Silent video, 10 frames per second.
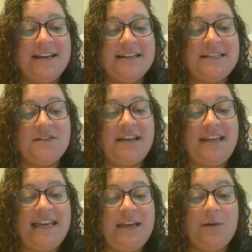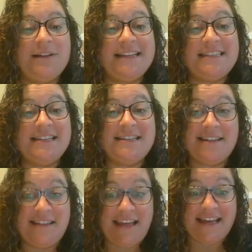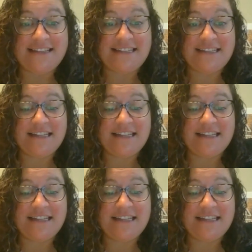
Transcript: so that he will listen to this